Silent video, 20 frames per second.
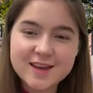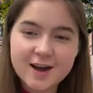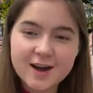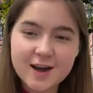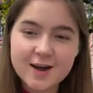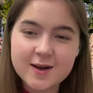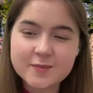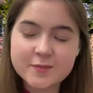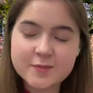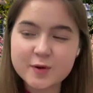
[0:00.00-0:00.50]

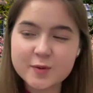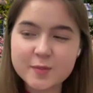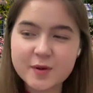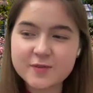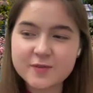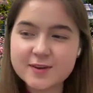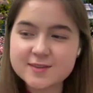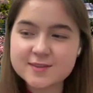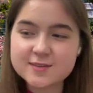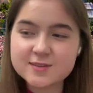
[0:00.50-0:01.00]
One of my
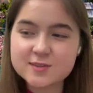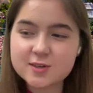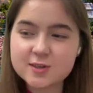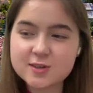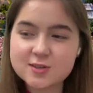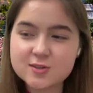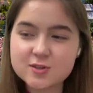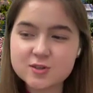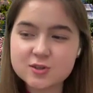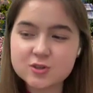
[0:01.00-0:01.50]
friends
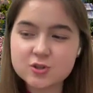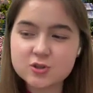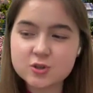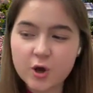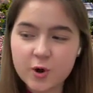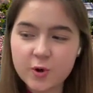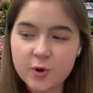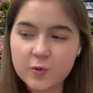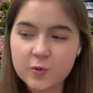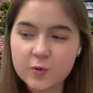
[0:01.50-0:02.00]
is
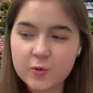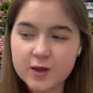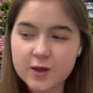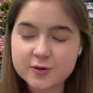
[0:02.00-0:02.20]
so